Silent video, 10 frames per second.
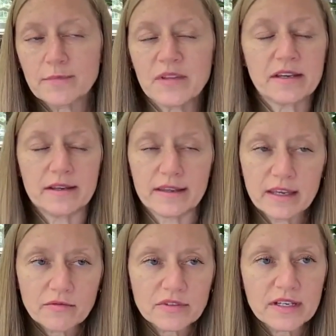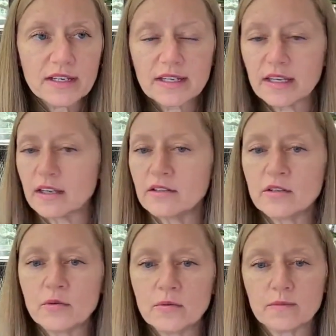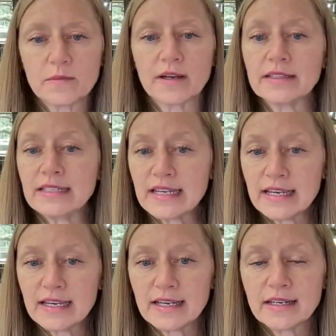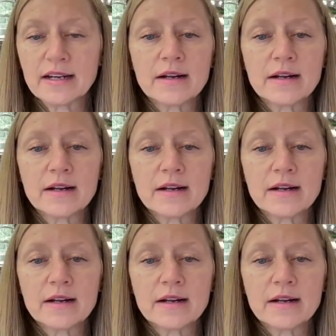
he can gift it, he can do a deed,